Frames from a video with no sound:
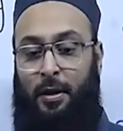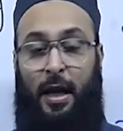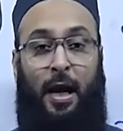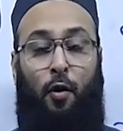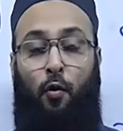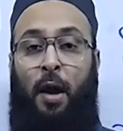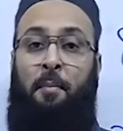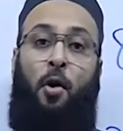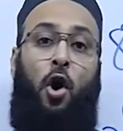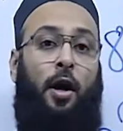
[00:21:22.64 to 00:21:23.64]
Take out
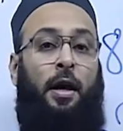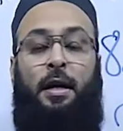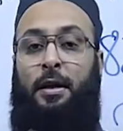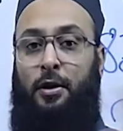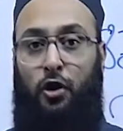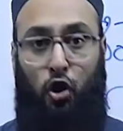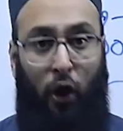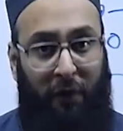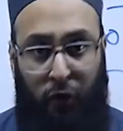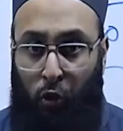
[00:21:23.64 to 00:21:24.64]
one mock,
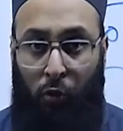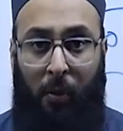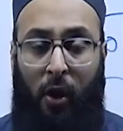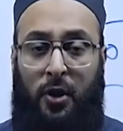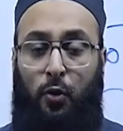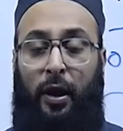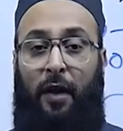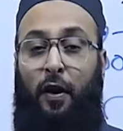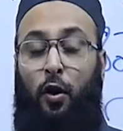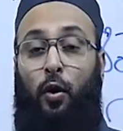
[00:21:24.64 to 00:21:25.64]
solve 2 mocks,
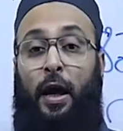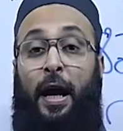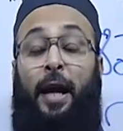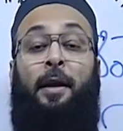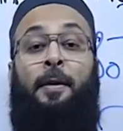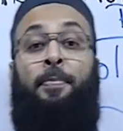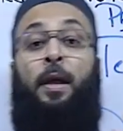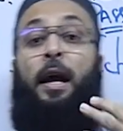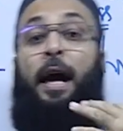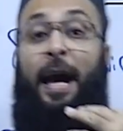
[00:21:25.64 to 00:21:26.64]
whatever you can,
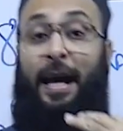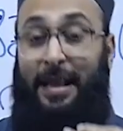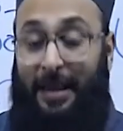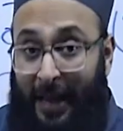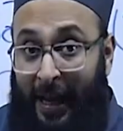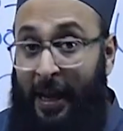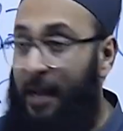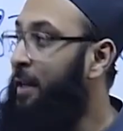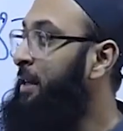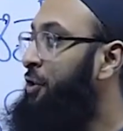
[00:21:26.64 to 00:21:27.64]
and
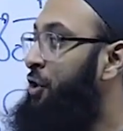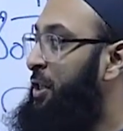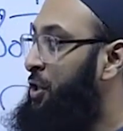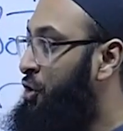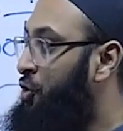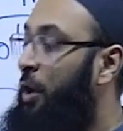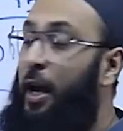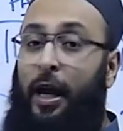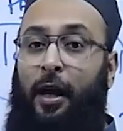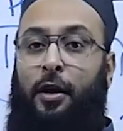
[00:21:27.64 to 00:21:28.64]
then just
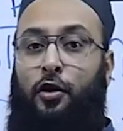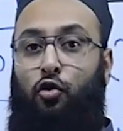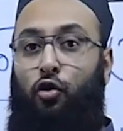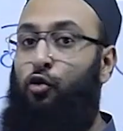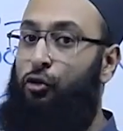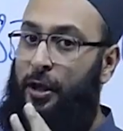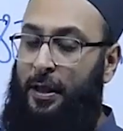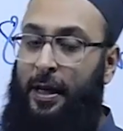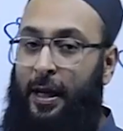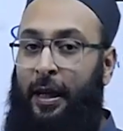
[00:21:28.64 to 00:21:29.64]
try to use
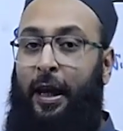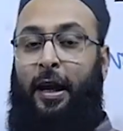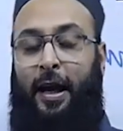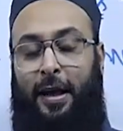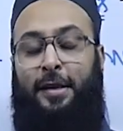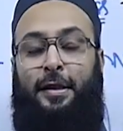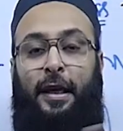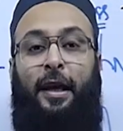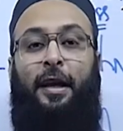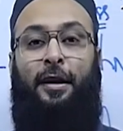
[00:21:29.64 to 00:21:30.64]
this technique and
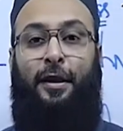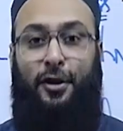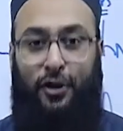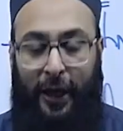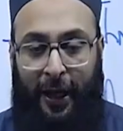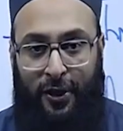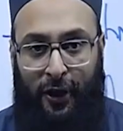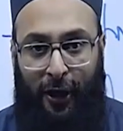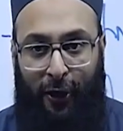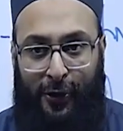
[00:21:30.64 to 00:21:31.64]
see the change
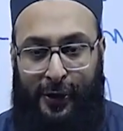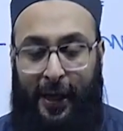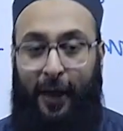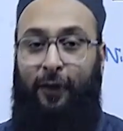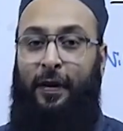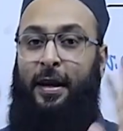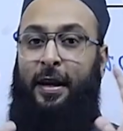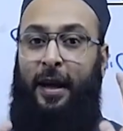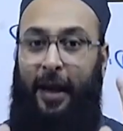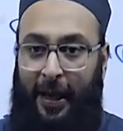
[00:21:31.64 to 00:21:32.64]
in yourself.
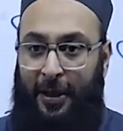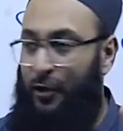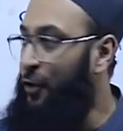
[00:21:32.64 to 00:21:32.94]
In